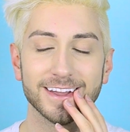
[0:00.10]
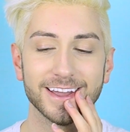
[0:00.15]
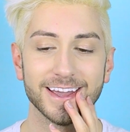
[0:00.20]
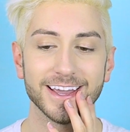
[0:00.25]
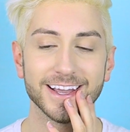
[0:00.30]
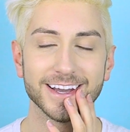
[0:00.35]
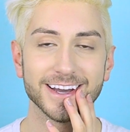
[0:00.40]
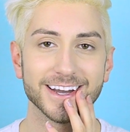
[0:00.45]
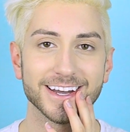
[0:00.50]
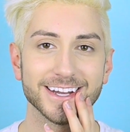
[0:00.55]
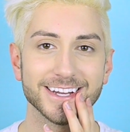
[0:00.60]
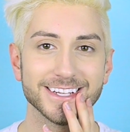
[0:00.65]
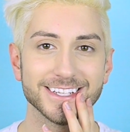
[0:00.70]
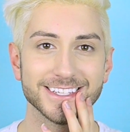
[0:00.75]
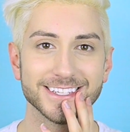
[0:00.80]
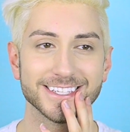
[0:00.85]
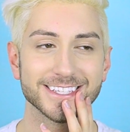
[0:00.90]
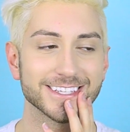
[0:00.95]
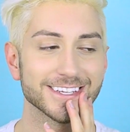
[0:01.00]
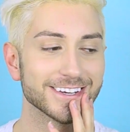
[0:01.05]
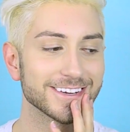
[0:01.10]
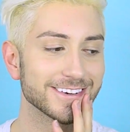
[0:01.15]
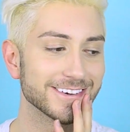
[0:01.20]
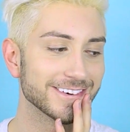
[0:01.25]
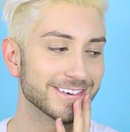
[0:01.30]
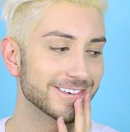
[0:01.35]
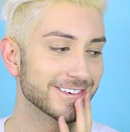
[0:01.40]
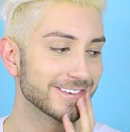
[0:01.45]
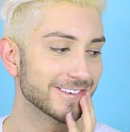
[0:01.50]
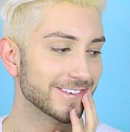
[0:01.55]
Hey guys,
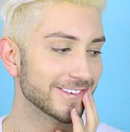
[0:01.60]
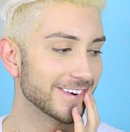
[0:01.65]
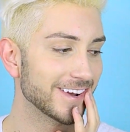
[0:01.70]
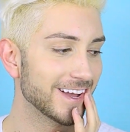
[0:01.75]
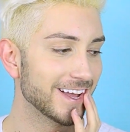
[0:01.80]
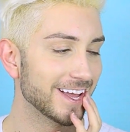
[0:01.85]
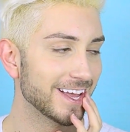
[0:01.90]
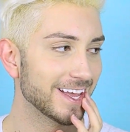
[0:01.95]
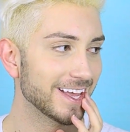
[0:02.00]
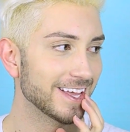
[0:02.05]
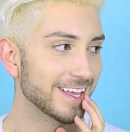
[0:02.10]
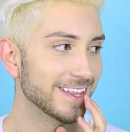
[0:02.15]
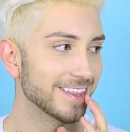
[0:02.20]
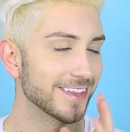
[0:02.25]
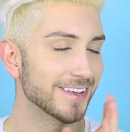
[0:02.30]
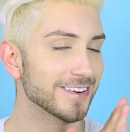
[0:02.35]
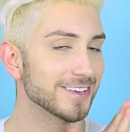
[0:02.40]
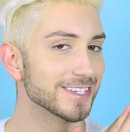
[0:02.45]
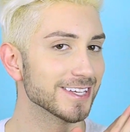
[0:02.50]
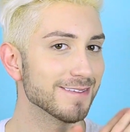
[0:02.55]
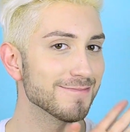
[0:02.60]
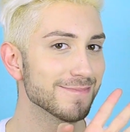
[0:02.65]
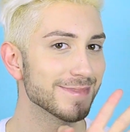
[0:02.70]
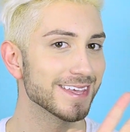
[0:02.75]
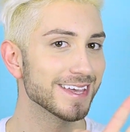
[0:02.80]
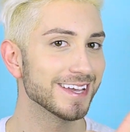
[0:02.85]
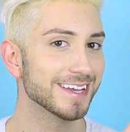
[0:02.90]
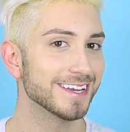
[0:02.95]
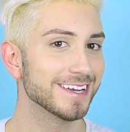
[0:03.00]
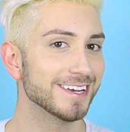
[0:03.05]
so there's
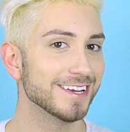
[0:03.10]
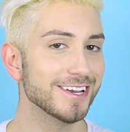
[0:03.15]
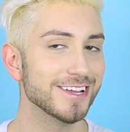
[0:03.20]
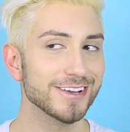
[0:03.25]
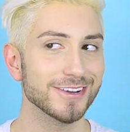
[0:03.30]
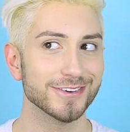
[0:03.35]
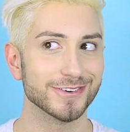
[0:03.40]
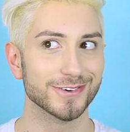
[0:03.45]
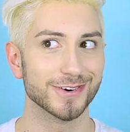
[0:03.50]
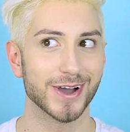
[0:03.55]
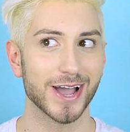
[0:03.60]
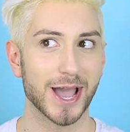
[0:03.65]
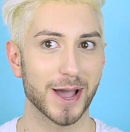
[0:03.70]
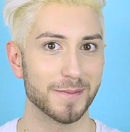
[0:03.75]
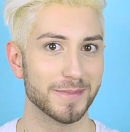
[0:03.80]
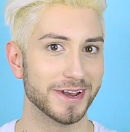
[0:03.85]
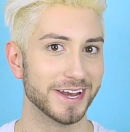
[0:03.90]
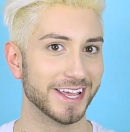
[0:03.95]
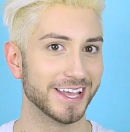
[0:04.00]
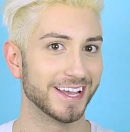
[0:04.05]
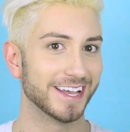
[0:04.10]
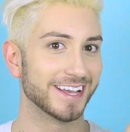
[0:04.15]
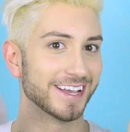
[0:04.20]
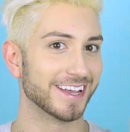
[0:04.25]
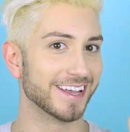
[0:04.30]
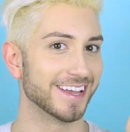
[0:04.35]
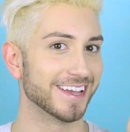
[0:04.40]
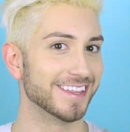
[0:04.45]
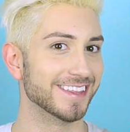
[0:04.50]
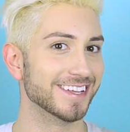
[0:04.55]
something new
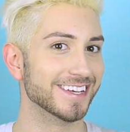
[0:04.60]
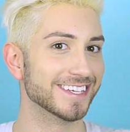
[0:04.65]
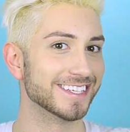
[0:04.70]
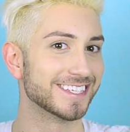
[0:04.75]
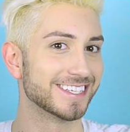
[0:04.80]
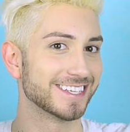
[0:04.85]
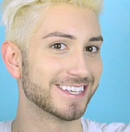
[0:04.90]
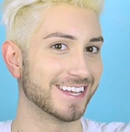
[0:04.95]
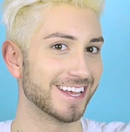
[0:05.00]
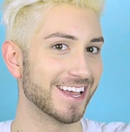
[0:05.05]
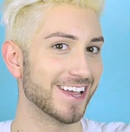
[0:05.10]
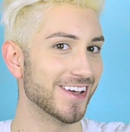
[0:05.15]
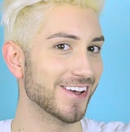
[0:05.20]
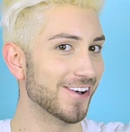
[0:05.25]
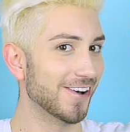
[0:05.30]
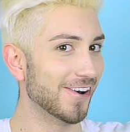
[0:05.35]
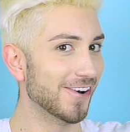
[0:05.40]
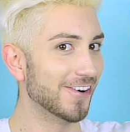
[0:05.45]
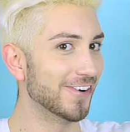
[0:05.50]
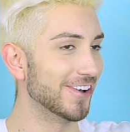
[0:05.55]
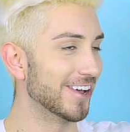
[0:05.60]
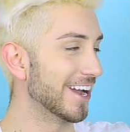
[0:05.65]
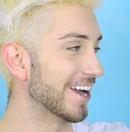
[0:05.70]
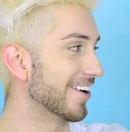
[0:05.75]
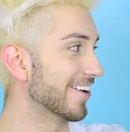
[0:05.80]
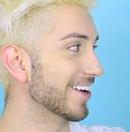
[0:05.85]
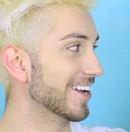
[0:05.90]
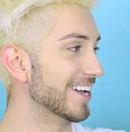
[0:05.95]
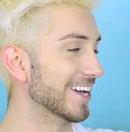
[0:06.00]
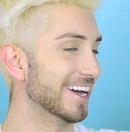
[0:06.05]
happening in this whole
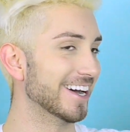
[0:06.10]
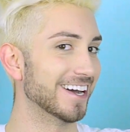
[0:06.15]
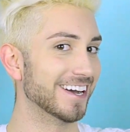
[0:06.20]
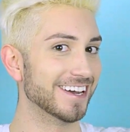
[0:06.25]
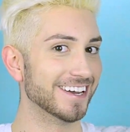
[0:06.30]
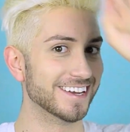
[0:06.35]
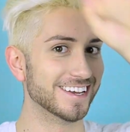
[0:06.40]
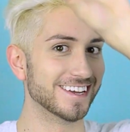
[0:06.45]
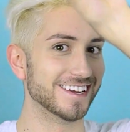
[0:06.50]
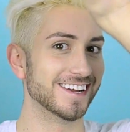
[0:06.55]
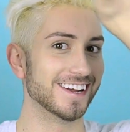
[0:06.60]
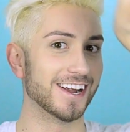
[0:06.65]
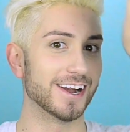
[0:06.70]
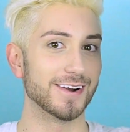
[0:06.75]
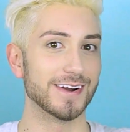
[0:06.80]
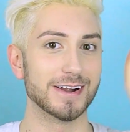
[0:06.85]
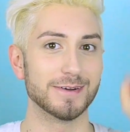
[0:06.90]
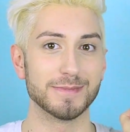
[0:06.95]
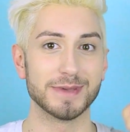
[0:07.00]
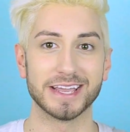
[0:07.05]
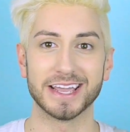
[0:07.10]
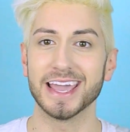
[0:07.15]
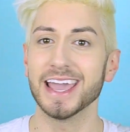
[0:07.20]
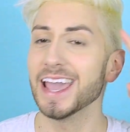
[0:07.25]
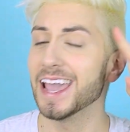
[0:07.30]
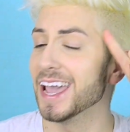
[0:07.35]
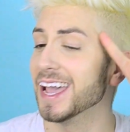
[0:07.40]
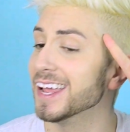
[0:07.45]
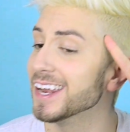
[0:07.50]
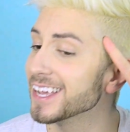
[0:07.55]
area around me.
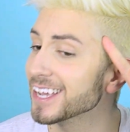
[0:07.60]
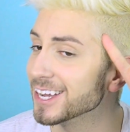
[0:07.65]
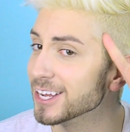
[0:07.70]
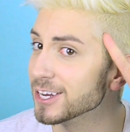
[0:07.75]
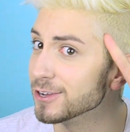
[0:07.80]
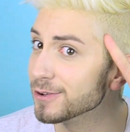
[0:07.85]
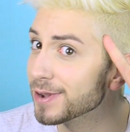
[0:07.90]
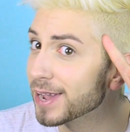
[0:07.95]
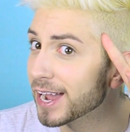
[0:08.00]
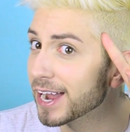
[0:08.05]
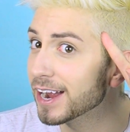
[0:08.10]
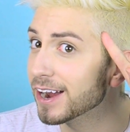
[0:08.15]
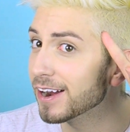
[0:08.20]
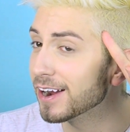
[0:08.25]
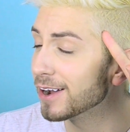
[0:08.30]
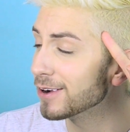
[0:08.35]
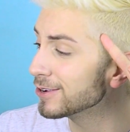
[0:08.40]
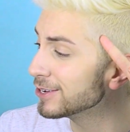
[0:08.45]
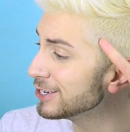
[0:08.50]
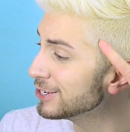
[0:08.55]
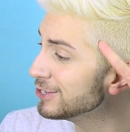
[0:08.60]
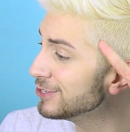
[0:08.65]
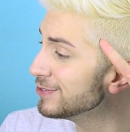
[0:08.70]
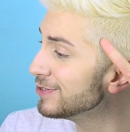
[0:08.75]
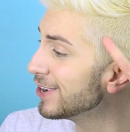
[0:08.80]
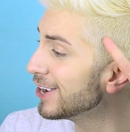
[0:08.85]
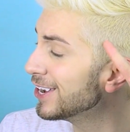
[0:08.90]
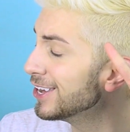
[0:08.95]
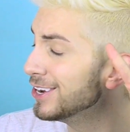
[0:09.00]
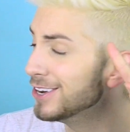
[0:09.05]
And I got new hair. How could you
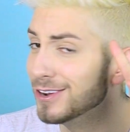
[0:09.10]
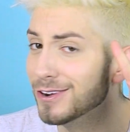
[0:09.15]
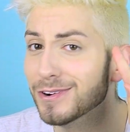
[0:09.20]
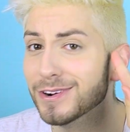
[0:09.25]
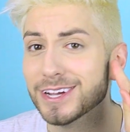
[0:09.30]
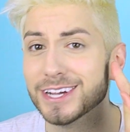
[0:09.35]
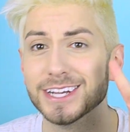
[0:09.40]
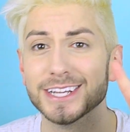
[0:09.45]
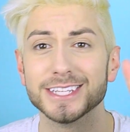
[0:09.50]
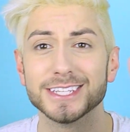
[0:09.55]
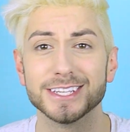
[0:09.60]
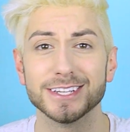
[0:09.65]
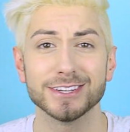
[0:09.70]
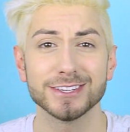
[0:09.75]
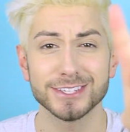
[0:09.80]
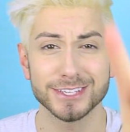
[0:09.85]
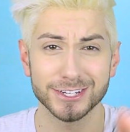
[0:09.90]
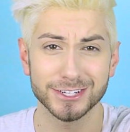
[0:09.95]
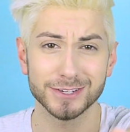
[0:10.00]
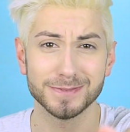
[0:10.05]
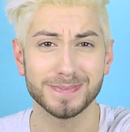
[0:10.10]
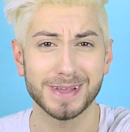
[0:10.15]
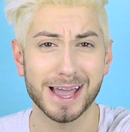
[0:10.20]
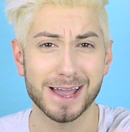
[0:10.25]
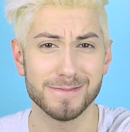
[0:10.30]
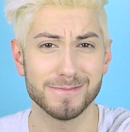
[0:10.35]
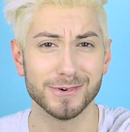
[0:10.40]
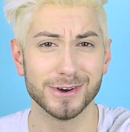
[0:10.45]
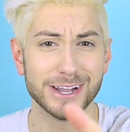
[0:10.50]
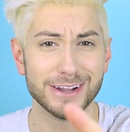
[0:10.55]
not notice? You're such a
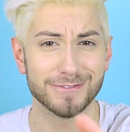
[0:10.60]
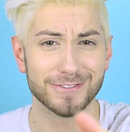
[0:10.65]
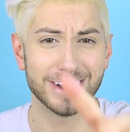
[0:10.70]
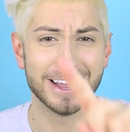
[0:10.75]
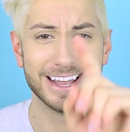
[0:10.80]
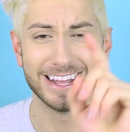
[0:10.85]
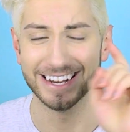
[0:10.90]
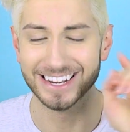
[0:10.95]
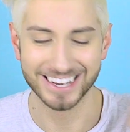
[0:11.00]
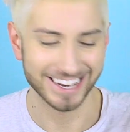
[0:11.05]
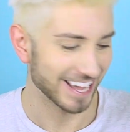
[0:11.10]
bad boyfriend.